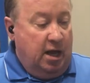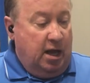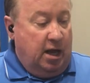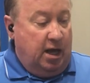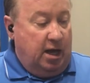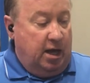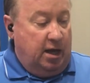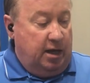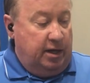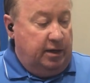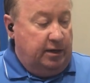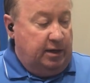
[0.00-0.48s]

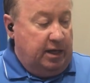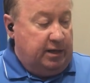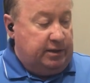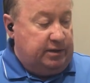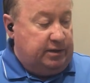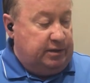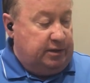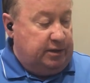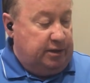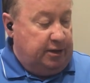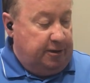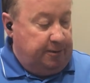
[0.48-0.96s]
And
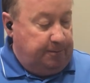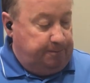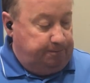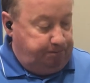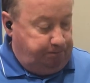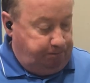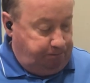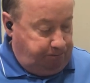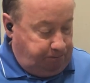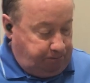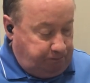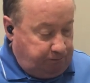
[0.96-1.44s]
that's
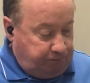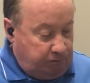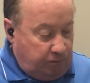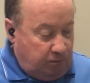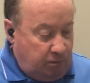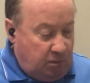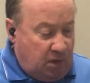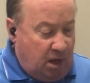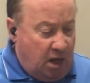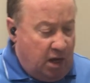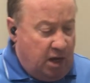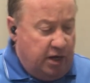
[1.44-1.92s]

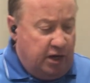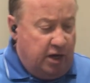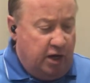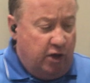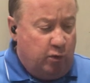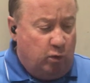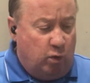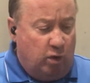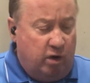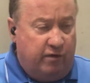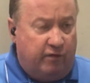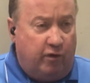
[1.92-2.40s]

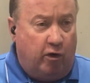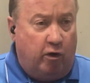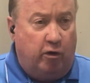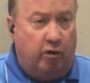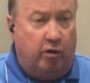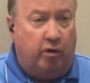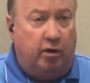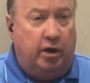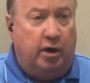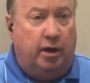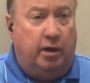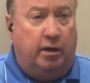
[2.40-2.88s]
another one of
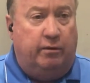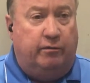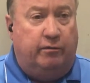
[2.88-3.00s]
our